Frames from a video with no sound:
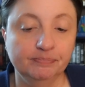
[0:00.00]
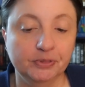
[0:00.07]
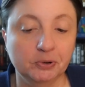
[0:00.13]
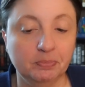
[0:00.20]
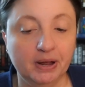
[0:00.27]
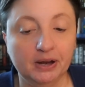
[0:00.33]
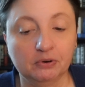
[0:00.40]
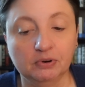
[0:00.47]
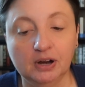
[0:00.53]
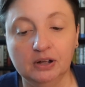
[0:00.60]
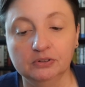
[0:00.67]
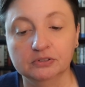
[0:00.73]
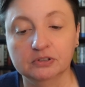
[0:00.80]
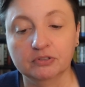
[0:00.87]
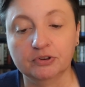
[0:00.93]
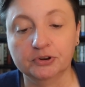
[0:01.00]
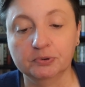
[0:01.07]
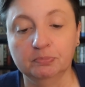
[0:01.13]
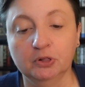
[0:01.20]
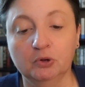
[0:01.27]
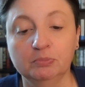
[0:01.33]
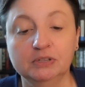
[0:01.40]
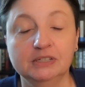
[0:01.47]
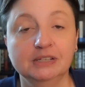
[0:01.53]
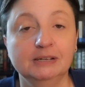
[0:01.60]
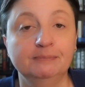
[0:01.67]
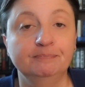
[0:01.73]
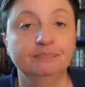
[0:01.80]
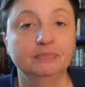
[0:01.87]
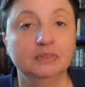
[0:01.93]
their backgrounds, their
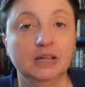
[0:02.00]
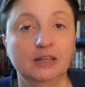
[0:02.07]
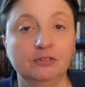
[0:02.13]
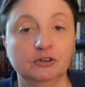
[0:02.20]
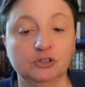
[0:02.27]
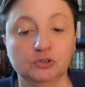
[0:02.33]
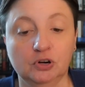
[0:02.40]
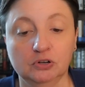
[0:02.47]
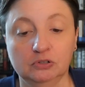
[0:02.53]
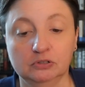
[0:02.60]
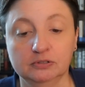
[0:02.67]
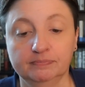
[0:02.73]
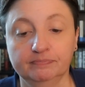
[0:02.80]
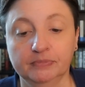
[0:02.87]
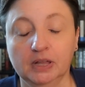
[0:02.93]
diplomacy, and their struggles.